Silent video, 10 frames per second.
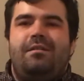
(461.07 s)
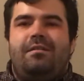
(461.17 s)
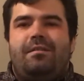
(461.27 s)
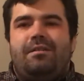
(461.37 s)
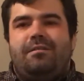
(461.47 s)

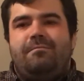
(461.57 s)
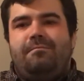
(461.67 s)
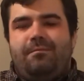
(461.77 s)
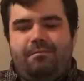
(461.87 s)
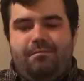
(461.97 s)
They're
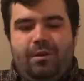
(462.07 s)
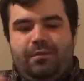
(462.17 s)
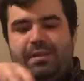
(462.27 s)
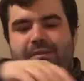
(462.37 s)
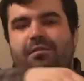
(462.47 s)

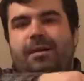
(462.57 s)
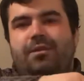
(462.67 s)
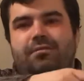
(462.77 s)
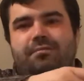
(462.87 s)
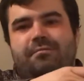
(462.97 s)
only so
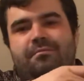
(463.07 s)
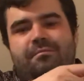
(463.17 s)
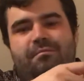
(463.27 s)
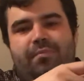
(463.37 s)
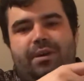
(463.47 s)
special.
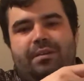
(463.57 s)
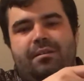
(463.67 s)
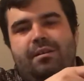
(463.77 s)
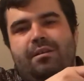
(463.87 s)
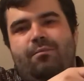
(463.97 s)
But
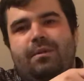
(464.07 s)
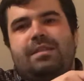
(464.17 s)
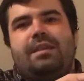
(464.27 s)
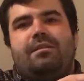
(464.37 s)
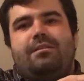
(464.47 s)
once
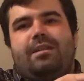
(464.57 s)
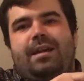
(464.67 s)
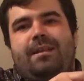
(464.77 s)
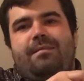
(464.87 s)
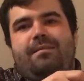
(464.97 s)
they get their
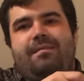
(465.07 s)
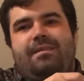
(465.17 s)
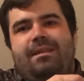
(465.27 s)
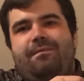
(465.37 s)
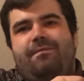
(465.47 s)
9th, they
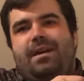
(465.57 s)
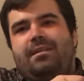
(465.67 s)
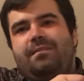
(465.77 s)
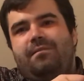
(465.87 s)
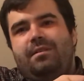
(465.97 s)

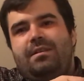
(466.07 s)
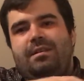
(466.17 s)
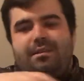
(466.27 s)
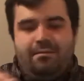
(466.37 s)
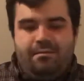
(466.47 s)
effectively